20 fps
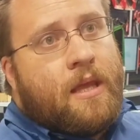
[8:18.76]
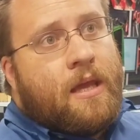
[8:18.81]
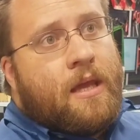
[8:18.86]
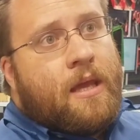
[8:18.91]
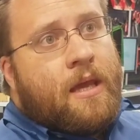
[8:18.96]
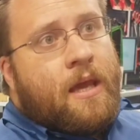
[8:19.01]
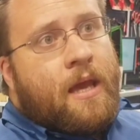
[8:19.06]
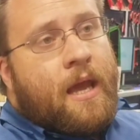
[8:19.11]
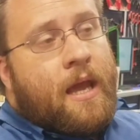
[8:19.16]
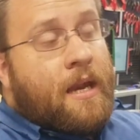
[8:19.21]

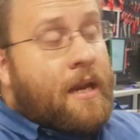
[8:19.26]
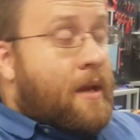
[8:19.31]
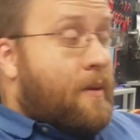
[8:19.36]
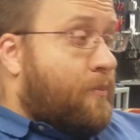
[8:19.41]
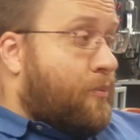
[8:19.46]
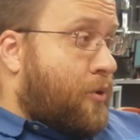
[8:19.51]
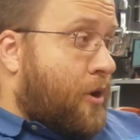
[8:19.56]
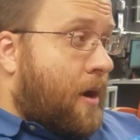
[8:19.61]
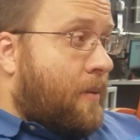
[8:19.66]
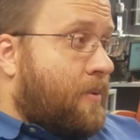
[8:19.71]
And it
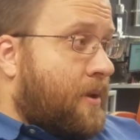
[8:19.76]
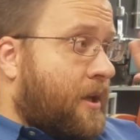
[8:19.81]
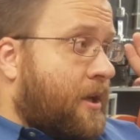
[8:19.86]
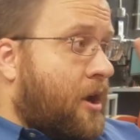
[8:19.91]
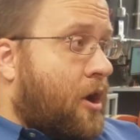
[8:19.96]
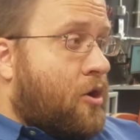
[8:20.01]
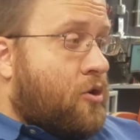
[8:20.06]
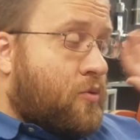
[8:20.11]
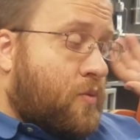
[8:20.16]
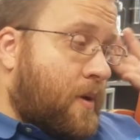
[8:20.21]
probably
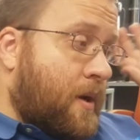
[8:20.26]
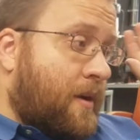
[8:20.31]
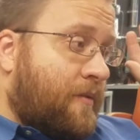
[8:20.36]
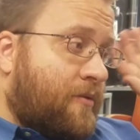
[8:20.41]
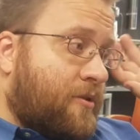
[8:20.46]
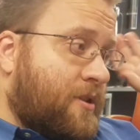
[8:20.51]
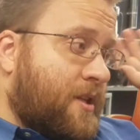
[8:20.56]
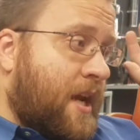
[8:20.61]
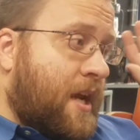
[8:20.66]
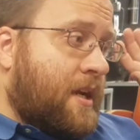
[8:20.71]
knows,
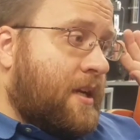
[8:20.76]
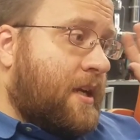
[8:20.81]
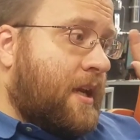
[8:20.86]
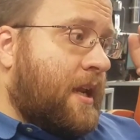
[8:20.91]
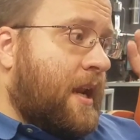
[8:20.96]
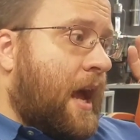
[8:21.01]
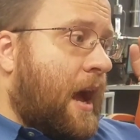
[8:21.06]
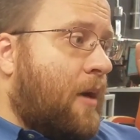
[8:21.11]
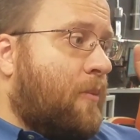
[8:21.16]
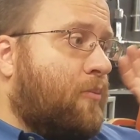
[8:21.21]
whatever's handing it
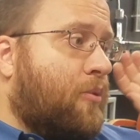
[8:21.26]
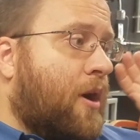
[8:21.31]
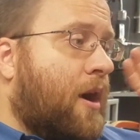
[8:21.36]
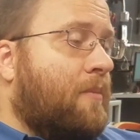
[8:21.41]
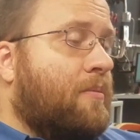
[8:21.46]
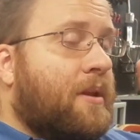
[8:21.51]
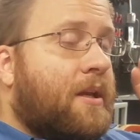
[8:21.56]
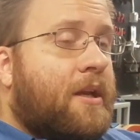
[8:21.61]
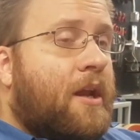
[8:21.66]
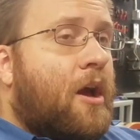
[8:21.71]
out
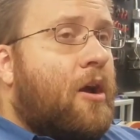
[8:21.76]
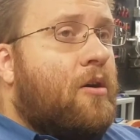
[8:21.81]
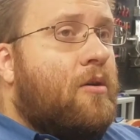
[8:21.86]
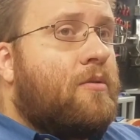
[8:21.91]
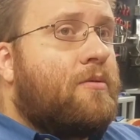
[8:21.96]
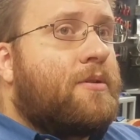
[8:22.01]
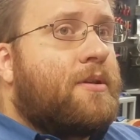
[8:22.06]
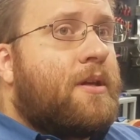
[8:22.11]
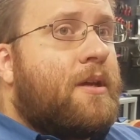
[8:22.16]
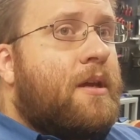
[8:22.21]
probably
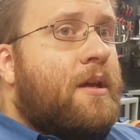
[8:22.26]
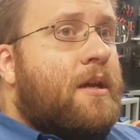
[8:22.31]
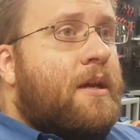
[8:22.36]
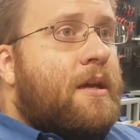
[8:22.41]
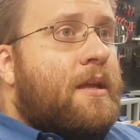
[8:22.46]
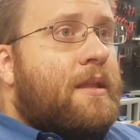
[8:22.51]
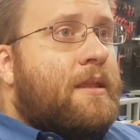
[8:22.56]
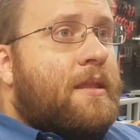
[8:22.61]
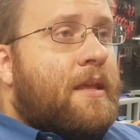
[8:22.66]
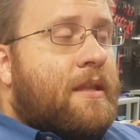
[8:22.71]
knows
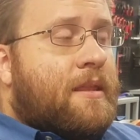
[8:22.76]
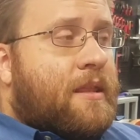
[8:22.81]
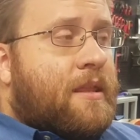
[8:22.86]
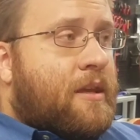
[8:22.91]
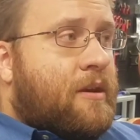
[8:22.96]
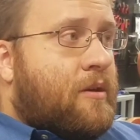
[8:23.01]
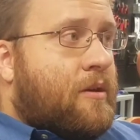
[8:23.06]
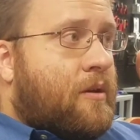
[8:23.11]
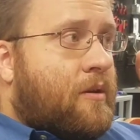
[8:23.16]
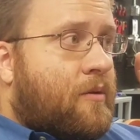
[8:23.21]
that
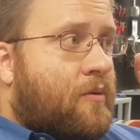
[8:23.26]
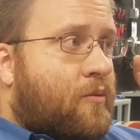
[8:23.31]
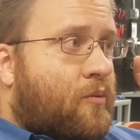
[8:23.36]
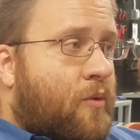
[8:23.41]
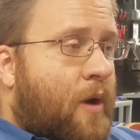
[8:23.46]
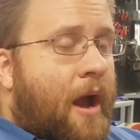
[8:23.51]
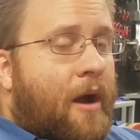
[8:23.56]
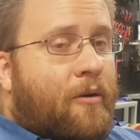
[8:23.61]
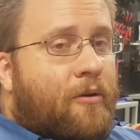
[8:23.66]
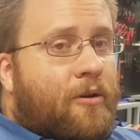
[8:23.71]
the
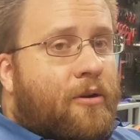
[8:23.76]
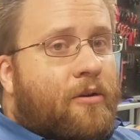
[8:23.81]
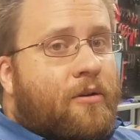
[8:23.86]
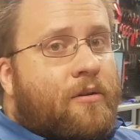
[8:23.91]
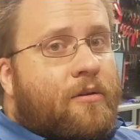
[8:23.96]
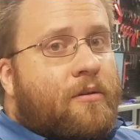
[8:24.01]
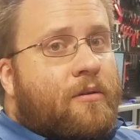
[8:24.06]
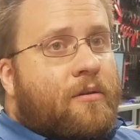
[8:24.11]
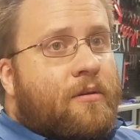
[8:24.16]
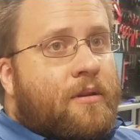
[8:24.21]

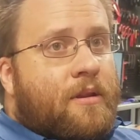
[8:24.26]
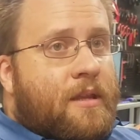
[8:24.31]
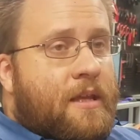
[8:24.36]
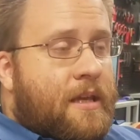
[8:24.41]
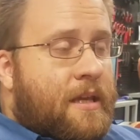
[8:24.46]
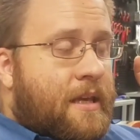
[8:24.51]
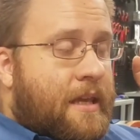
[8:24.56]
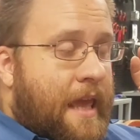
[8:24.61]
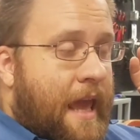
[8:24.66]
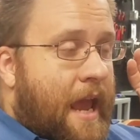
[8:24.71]
router, the
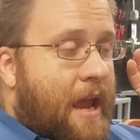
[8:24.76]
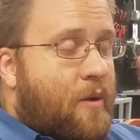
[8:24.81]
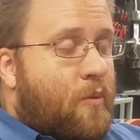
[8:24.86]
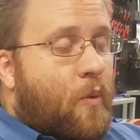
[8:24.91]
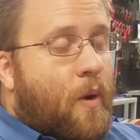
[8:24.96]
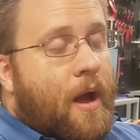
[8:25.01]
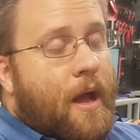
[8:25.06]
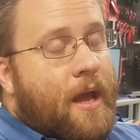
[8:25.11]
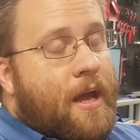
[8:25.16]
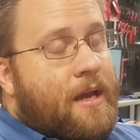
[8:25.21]

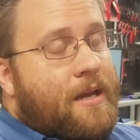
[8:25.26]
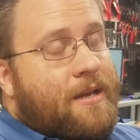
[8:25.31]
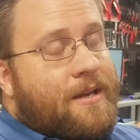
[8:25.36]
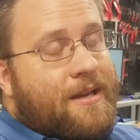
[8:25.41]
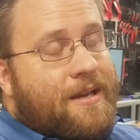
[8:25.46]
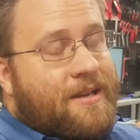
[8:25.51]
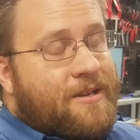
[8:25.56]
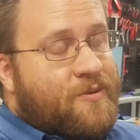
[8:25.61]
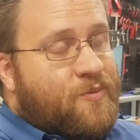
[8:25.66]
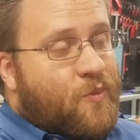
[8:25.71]
gateway
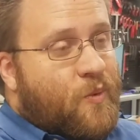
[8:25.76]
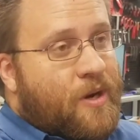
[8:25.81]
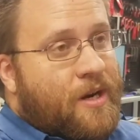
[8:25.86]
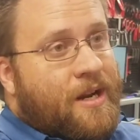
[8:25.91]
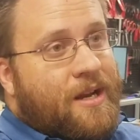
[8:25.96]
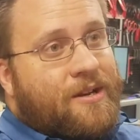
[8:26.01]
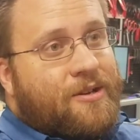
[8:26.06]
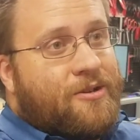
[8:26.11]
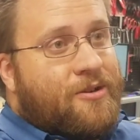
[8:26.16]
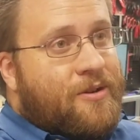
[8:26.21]
is
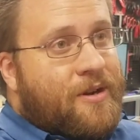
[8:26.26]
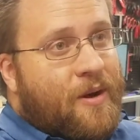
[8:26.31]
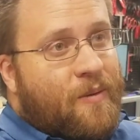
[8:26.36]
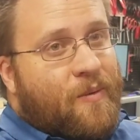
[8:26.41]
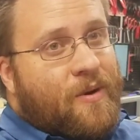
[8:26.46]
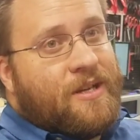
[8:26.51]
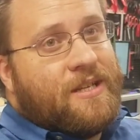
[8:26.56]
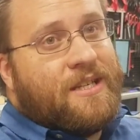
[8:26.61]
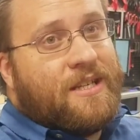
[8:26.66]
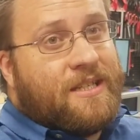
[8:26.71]

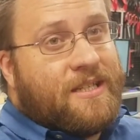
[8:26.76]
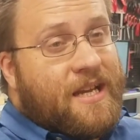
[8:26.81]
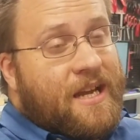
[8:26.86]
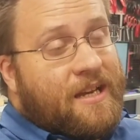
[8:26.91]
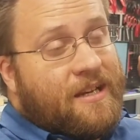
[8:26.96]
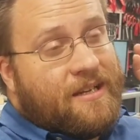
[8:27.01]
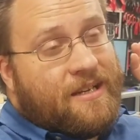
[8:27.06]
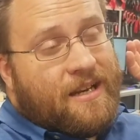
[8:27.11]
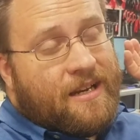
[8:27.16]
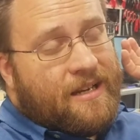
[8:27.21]

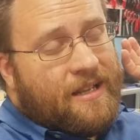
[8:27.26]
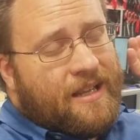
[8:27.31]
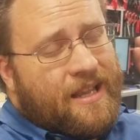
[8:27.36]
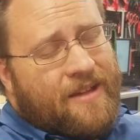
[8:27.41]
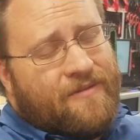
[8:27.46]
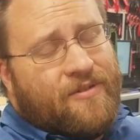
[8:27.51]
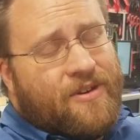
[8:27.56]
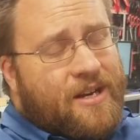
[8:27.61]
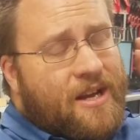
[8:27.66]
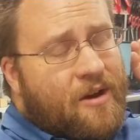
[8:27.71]

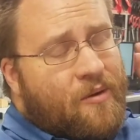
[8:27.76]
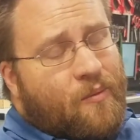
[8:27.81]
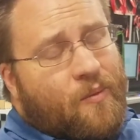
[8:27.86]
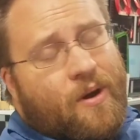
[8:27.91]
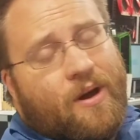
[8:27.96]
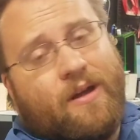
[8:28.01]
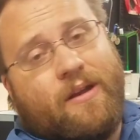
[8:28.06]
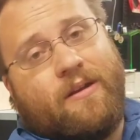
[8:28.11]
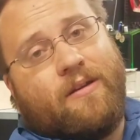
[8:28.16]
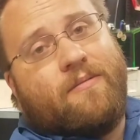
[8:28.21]

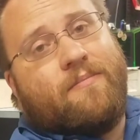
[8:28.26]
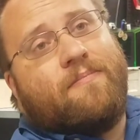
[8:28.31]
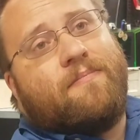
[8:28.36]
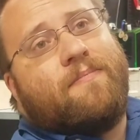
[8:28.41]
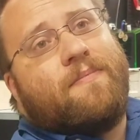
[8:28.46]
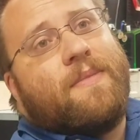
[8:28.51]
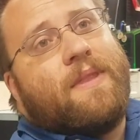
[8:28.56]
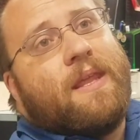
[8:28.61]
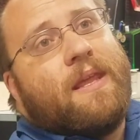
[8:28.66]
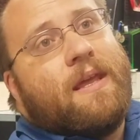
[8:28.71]
192.168.11.1.
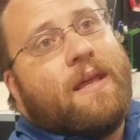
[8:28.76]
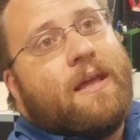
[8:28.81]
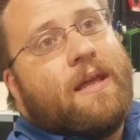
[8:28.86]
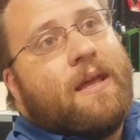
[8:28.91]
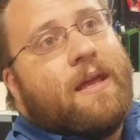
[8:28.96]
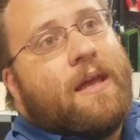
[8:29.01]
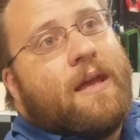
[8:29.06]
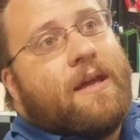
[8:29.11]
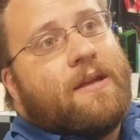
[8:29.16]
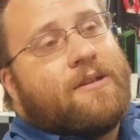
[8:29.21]

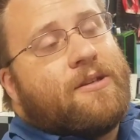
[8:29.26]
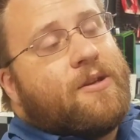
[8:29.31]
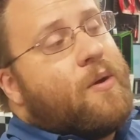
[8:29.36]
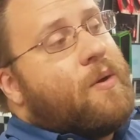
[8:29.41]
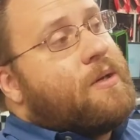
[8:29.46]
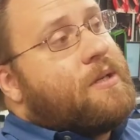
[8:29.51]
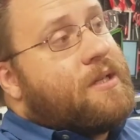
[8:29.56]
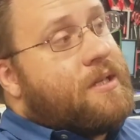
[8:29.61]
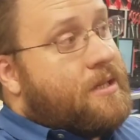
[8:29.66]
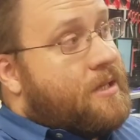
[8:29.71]
And so
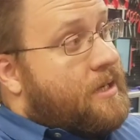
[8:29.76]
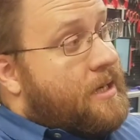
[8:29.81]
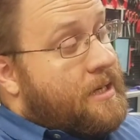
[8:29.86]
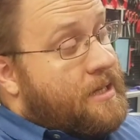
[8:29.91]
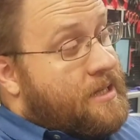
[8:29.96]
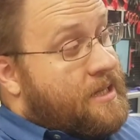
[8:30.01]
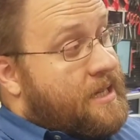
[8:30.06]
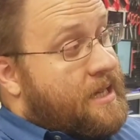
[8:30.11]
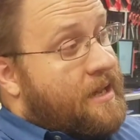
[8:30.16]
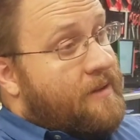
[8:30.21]
it's
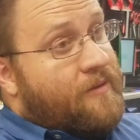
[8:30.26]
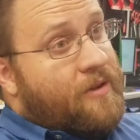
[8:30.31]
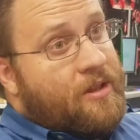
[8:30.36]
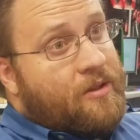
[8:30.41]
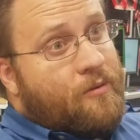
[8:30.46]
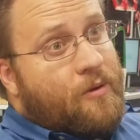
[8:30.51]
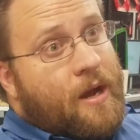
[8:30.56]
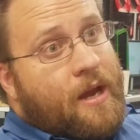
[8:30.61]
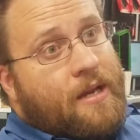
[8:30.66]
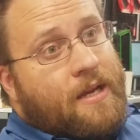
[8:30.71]
giving the
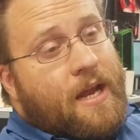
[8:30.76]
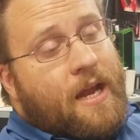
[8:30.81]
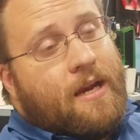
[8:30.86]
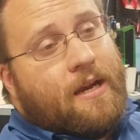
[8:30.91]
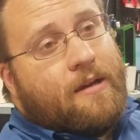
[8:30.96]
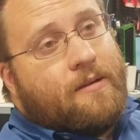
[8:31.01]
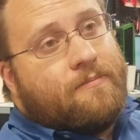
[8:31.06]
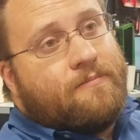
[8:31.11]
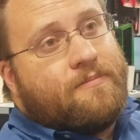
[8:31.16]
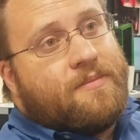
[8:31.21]
right data.
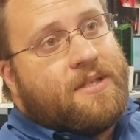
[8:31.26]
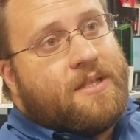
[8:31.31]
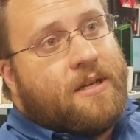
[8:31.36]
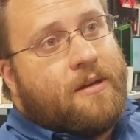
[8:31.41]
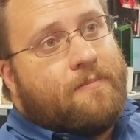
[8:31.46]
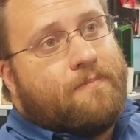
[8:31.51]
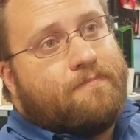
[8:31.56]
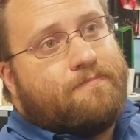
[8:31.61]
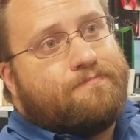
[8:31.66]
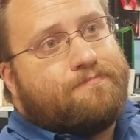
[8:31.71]
So,
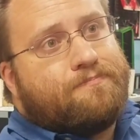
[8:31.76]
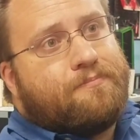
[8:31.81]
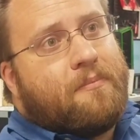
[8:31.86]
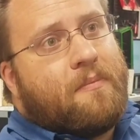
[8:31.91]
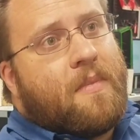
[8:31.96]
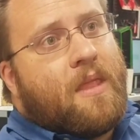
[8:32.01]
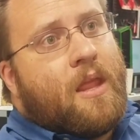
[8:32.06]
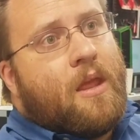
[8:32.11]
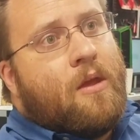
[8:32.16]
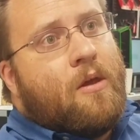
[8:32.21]

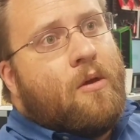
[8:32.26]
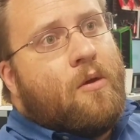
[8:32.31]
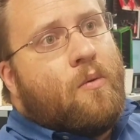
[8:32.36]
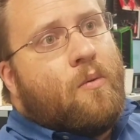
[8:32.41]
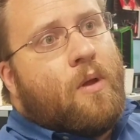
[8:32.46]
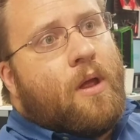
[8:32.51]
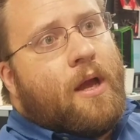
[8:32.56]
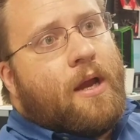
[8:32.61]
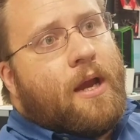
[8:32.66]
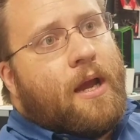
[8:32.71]

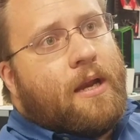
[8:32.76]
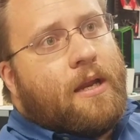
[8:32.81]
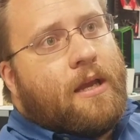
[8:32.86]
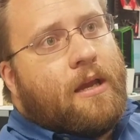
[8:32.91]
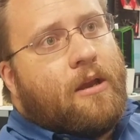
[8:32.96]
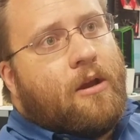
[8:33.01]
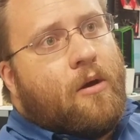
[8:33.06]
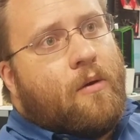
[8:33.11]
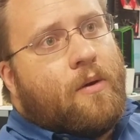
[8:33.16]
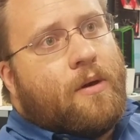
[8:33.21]
well, I got to get
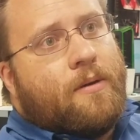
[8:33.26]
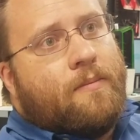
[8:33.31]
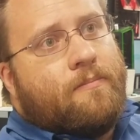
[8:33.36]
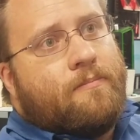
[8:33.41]
going.